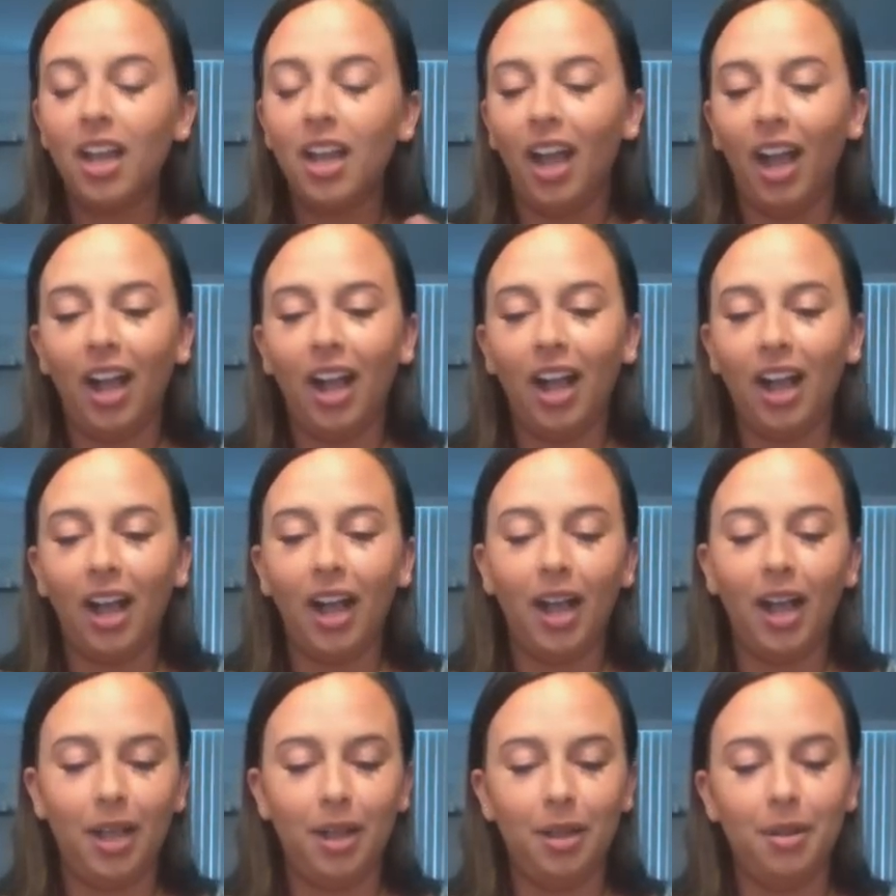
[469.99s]

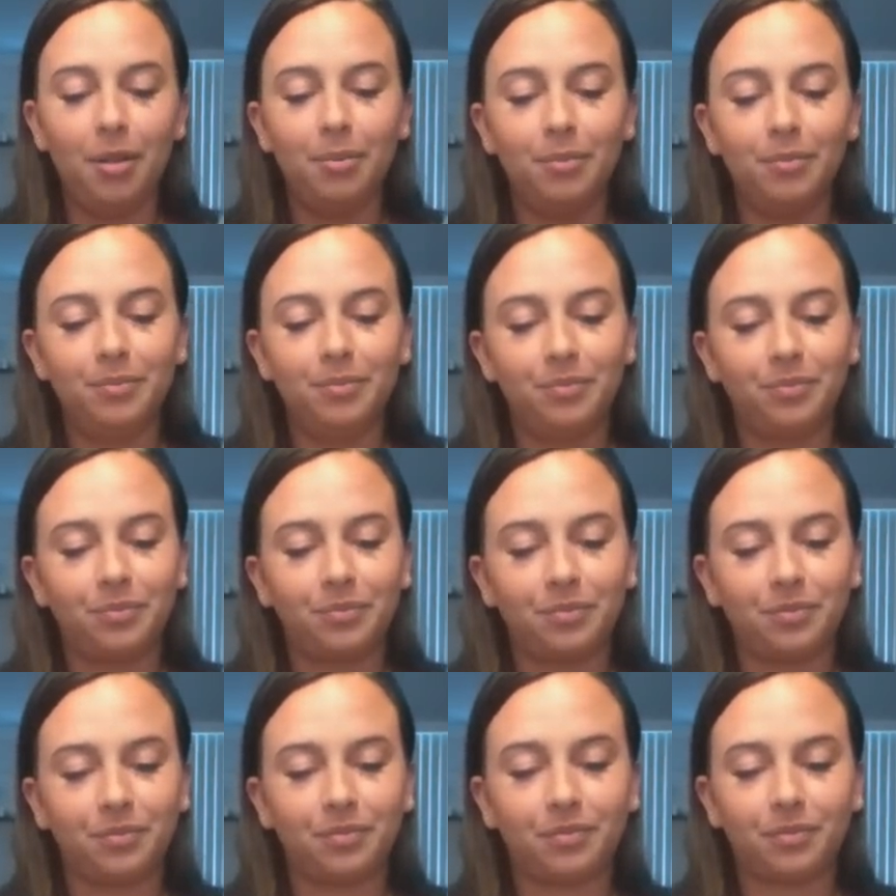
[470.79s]
Um,
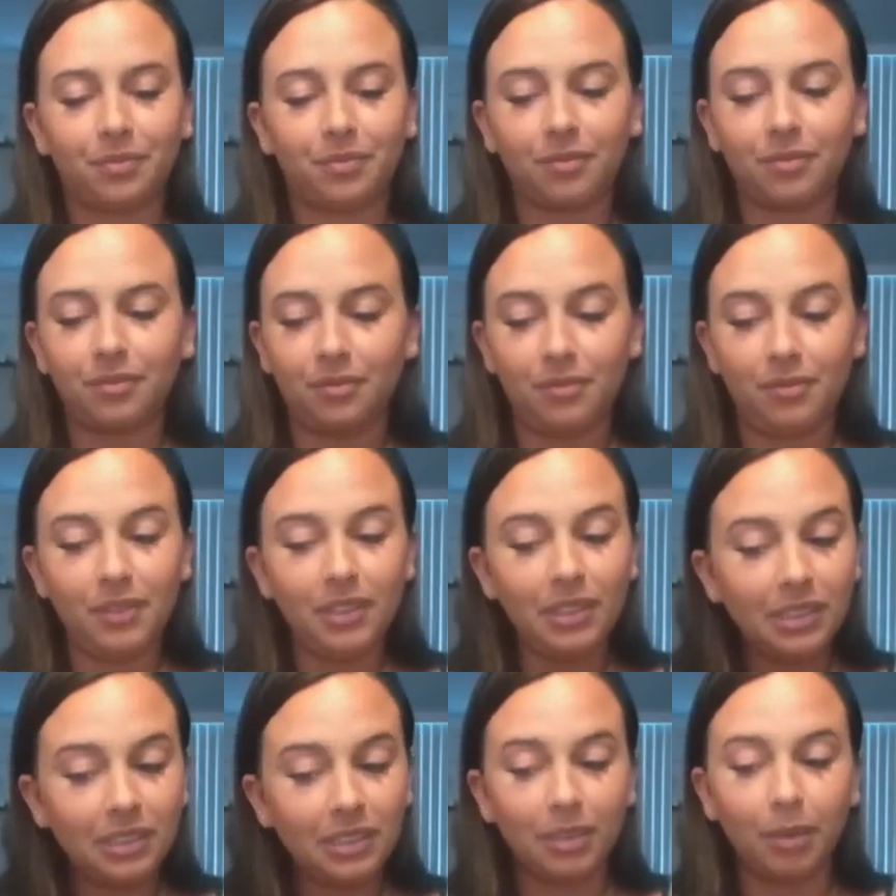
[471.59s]

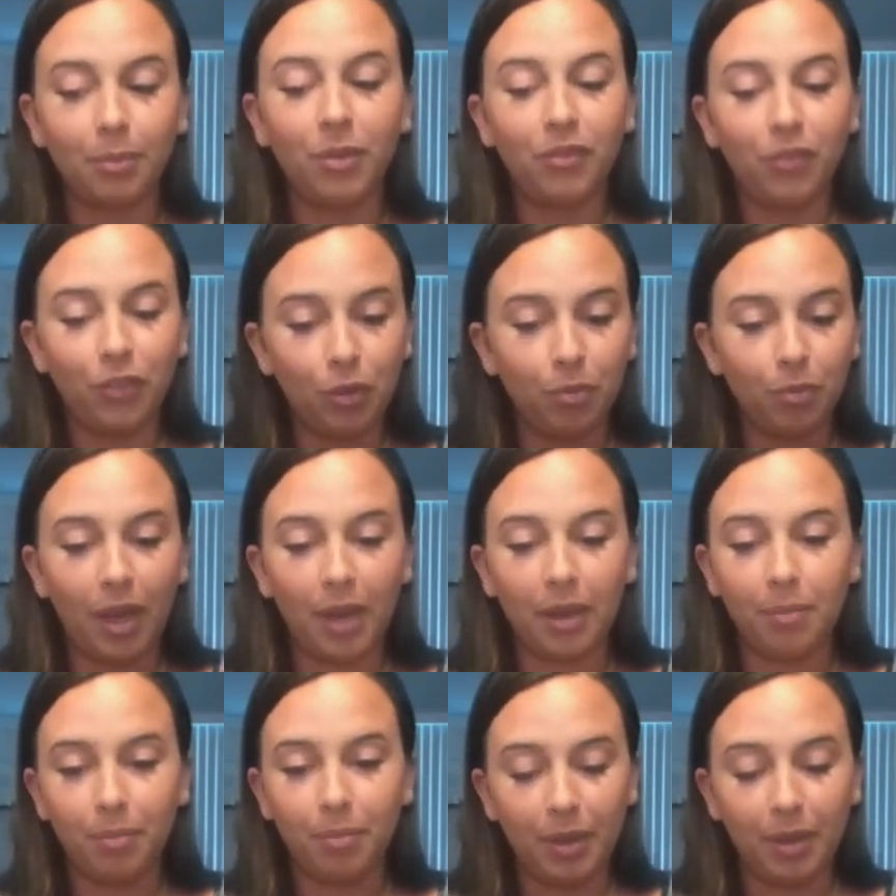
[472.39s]
some of you
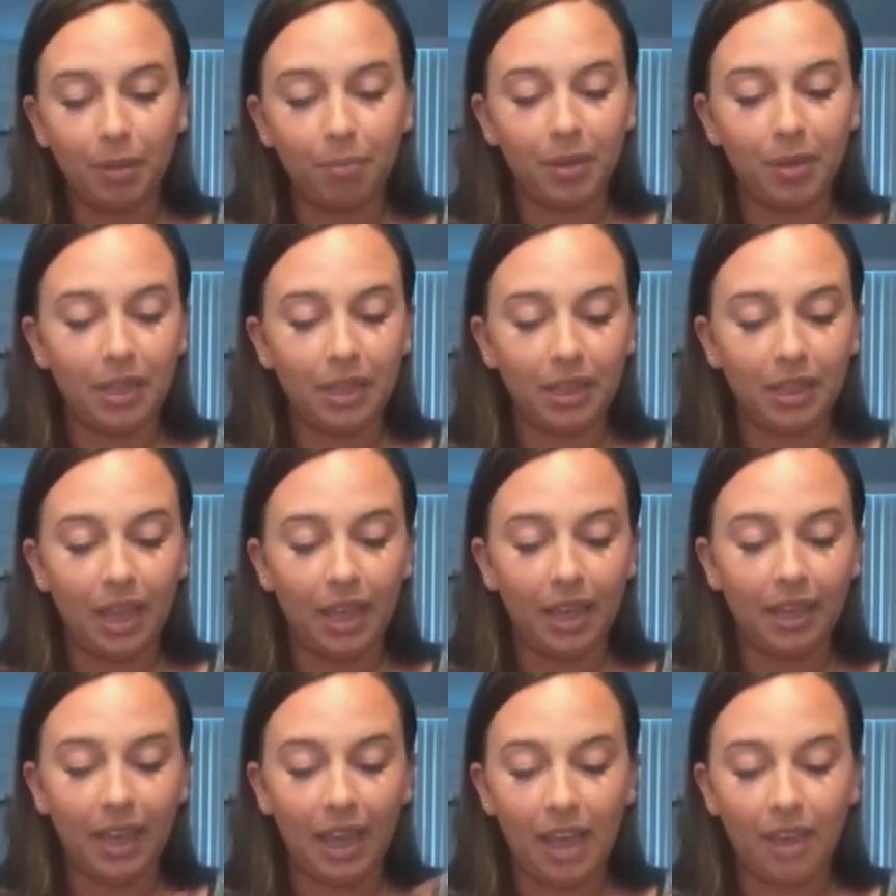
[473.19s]
might be being
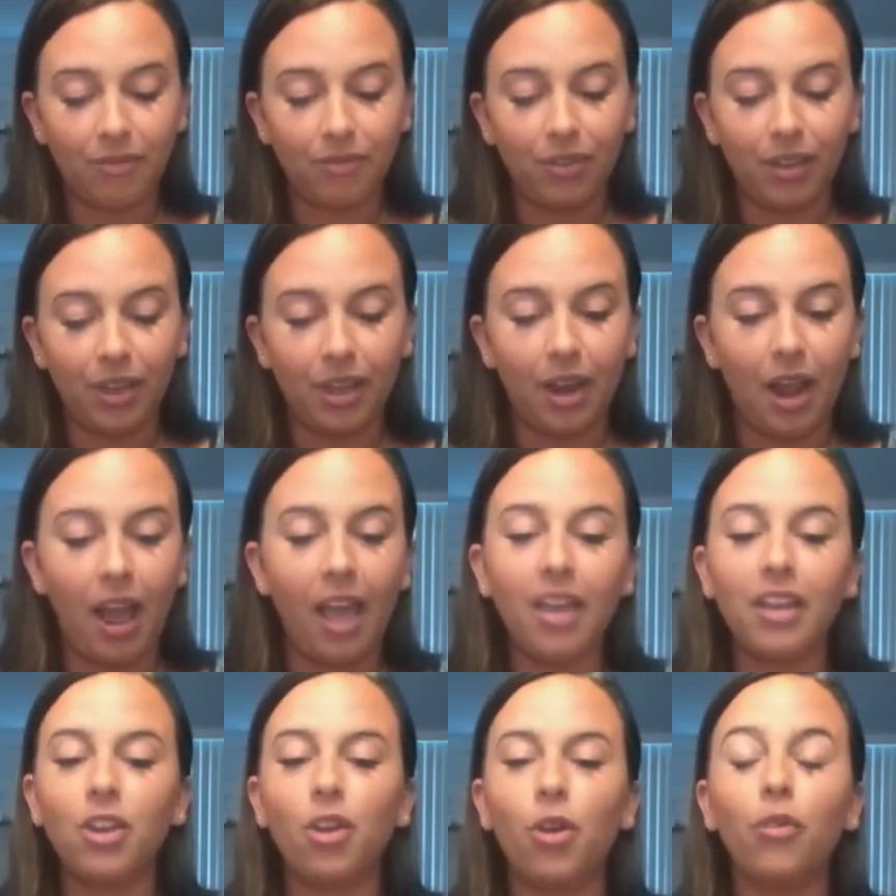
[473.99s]
like, F it.
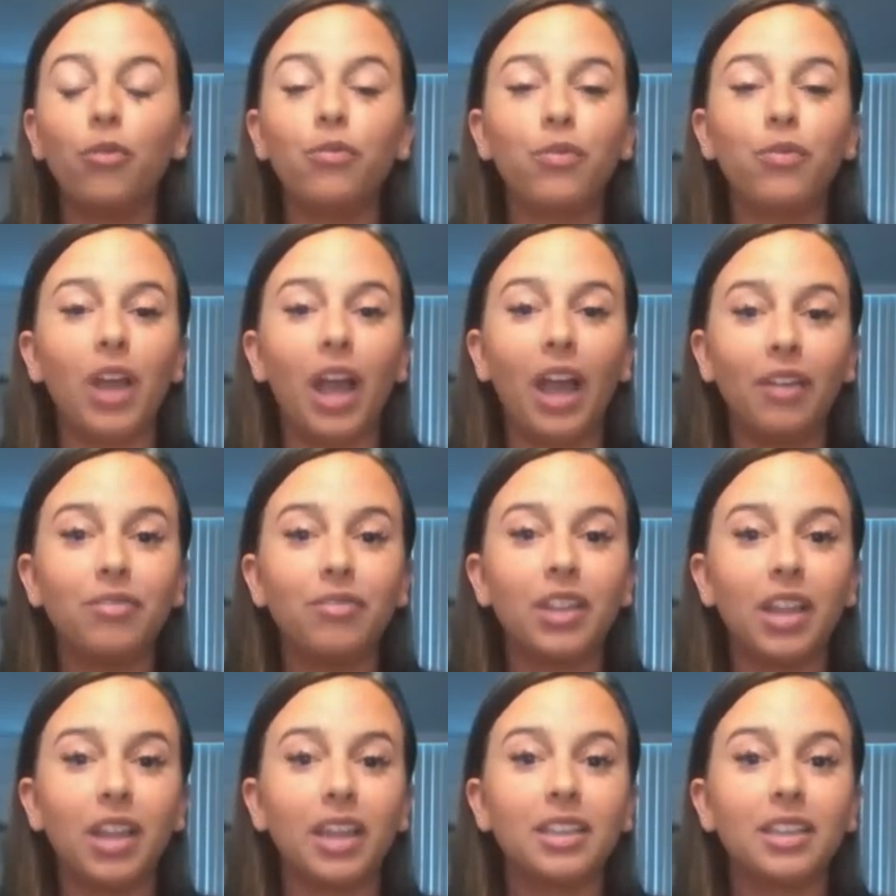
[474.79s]
I don't feel, I
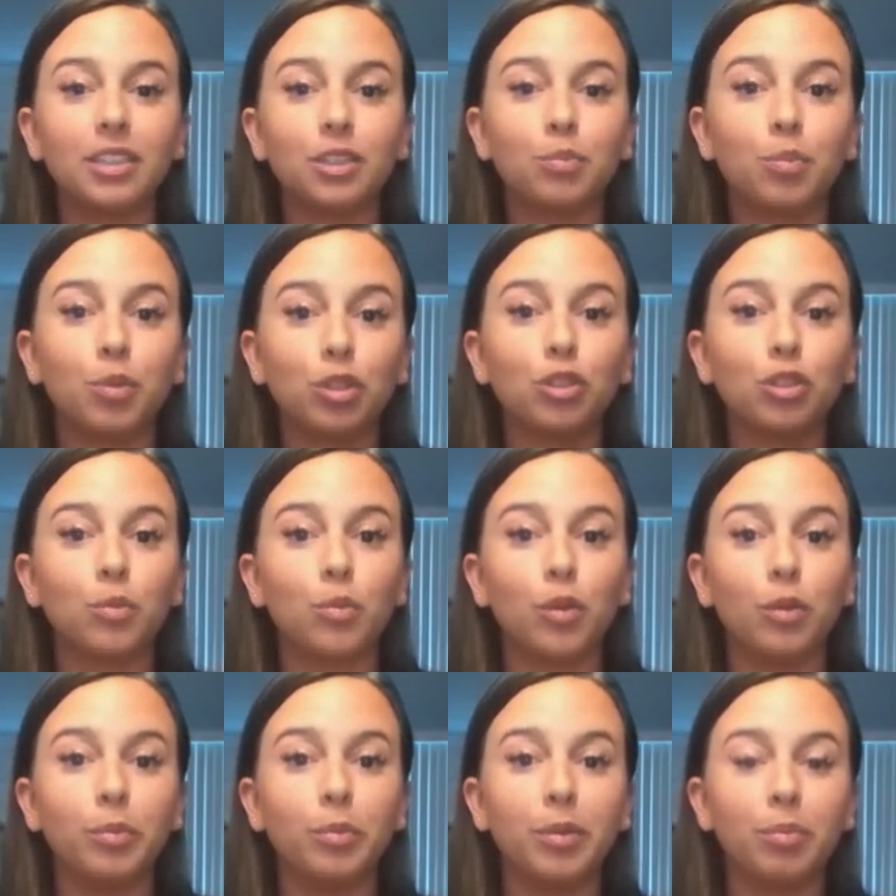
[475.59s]
feel like this person
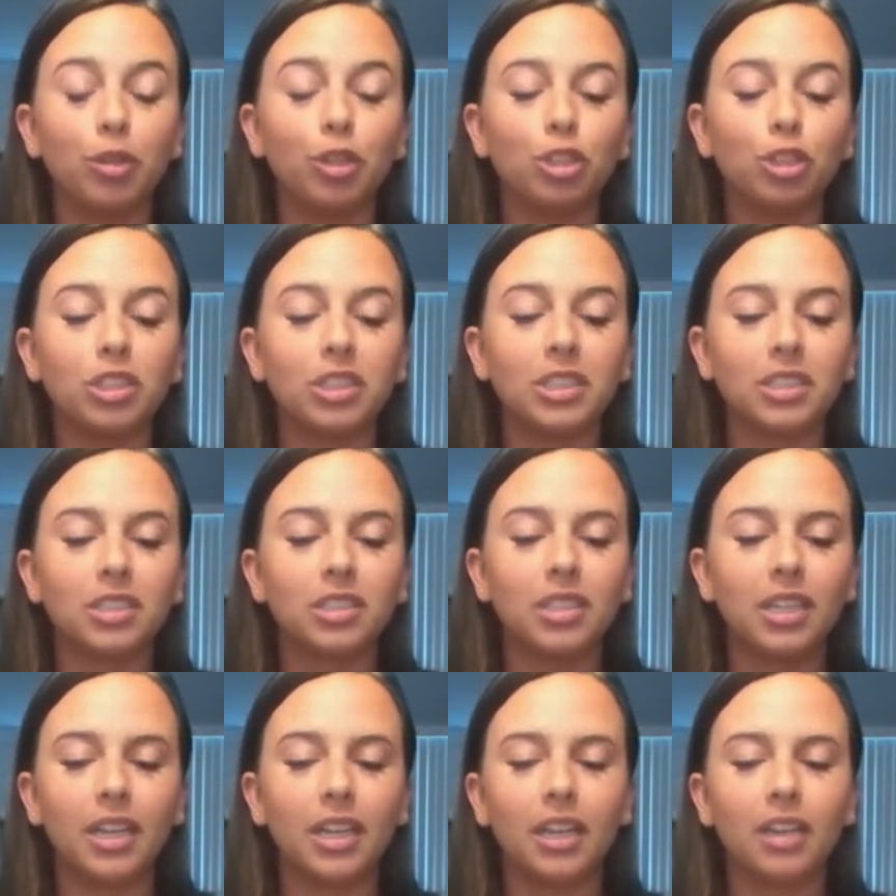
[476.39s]
will be
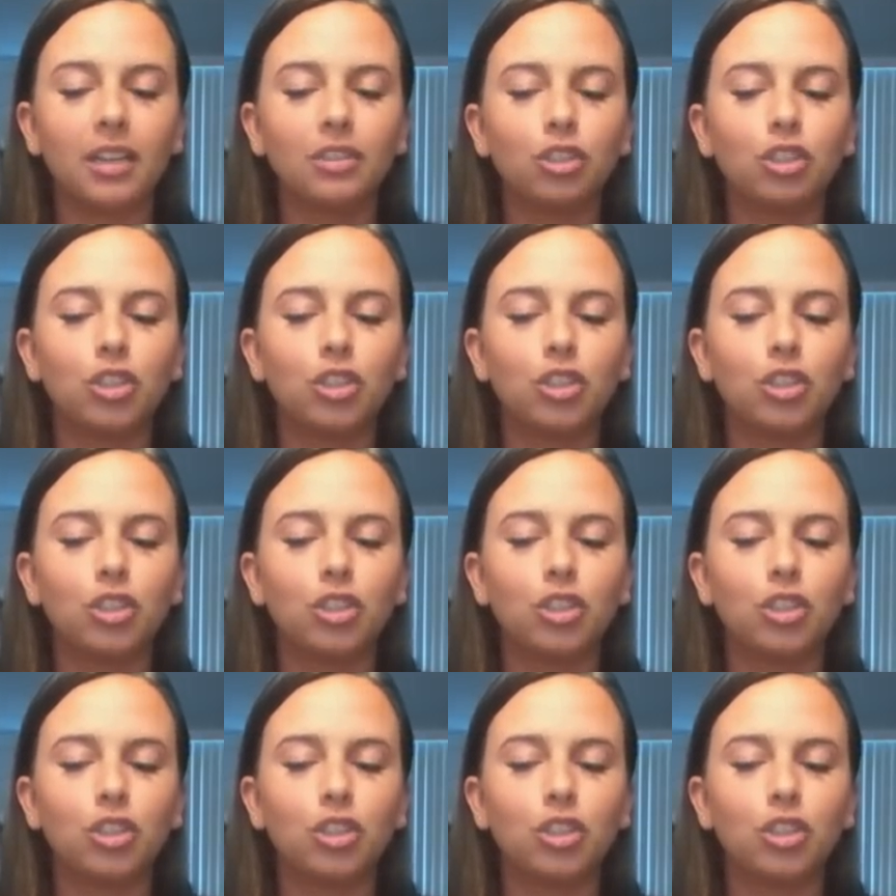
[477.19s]
persistent.